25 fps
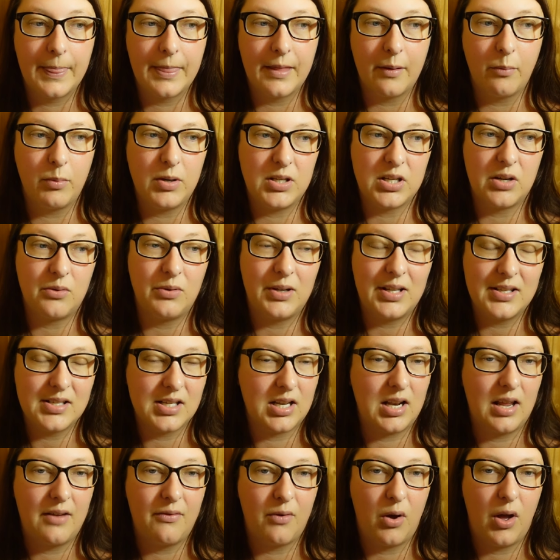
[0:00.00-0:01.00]
that we don't need to
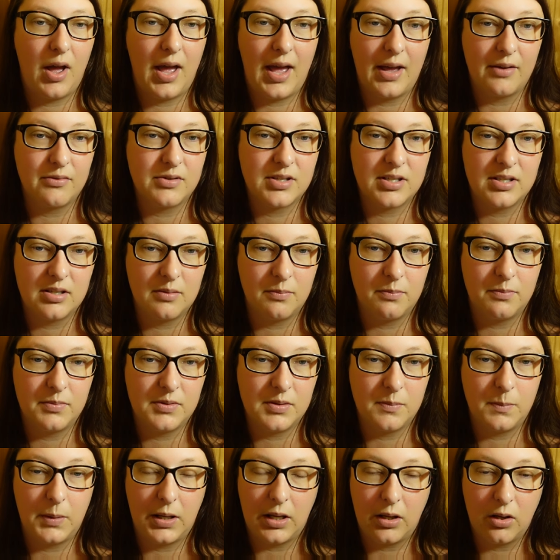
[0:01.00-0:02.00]
leave our house to,
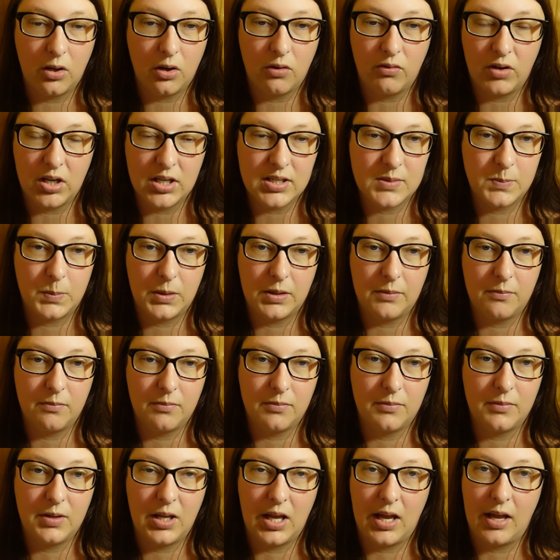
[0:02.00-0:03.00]
to be curious. But
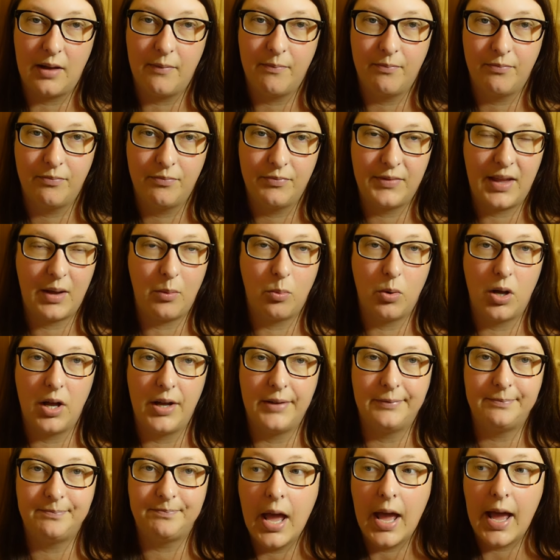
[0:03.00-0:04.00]
yeah, they
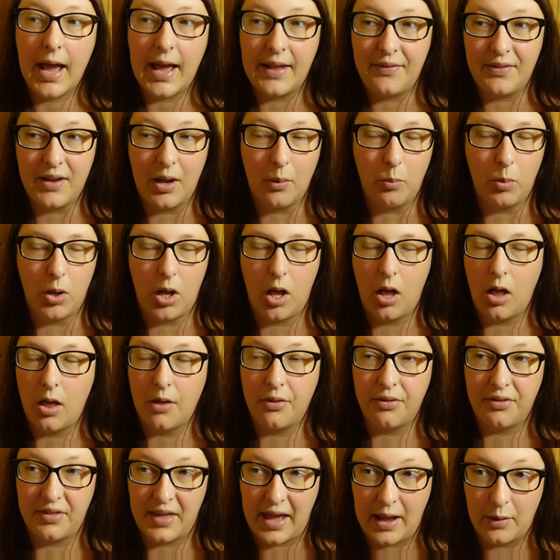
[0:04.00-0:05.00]
were. And there were
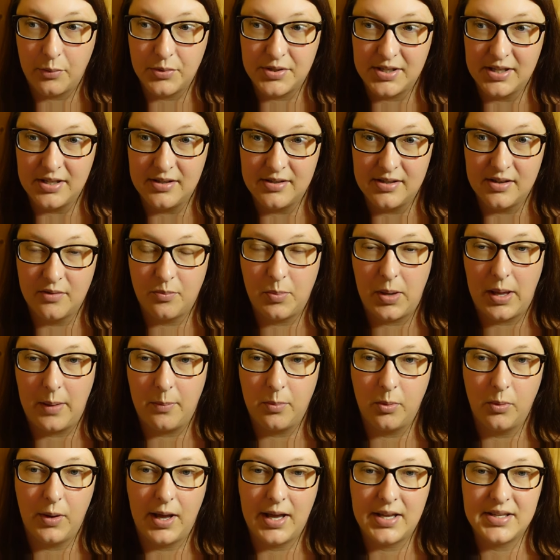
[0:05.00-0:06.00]
thousands of
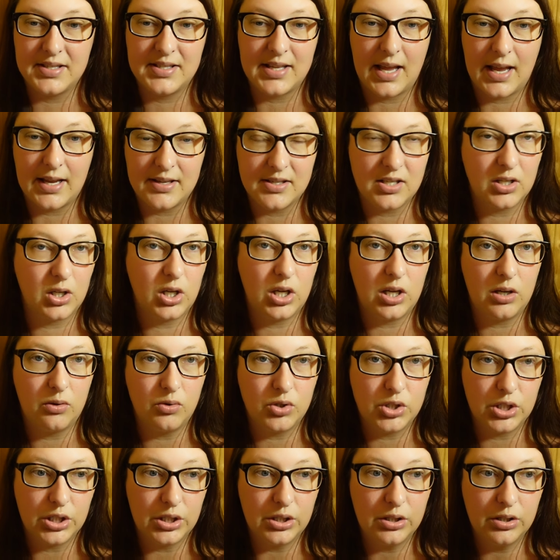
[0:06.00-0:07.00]
people at his
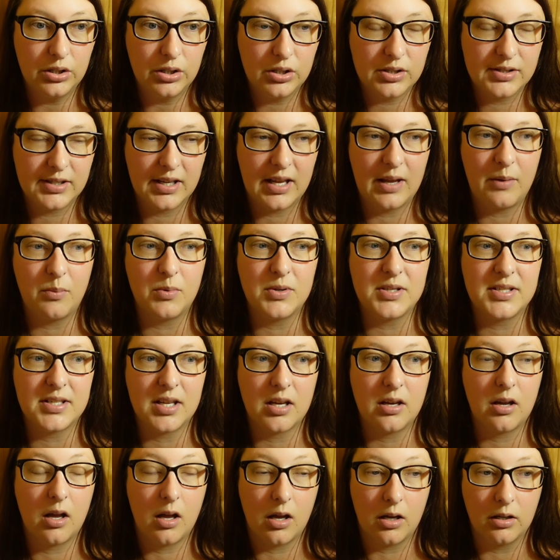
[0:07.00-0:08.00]
execution. So he was
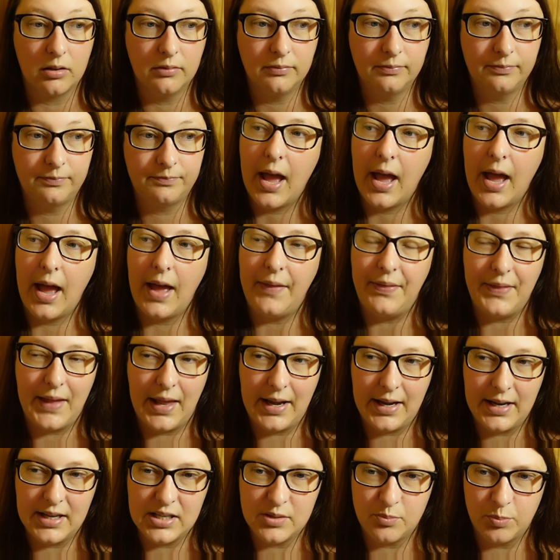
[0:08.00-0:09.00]
hung, and
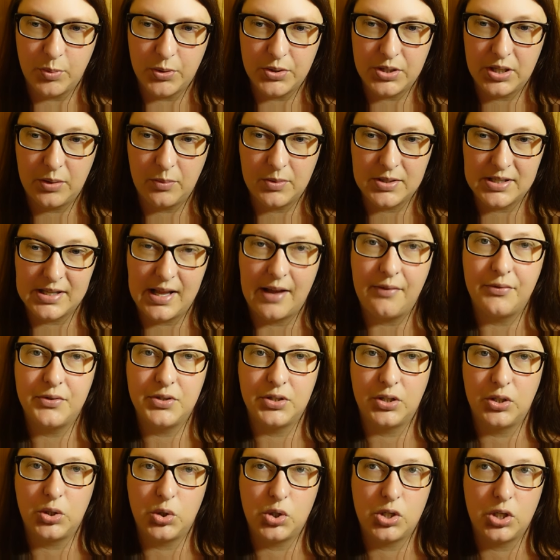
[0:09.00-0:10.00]
then his body was
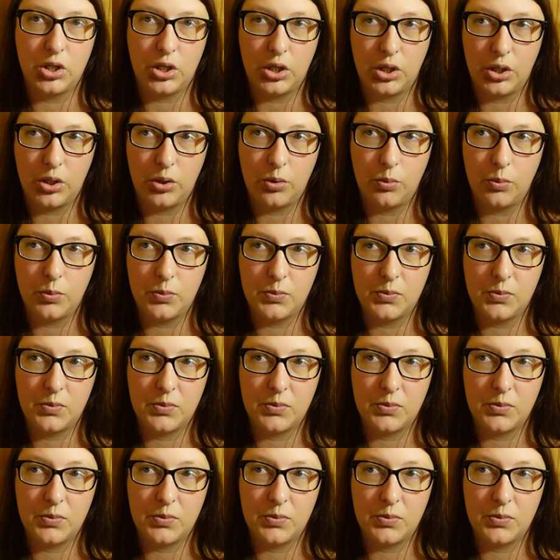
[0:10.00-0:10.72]
left to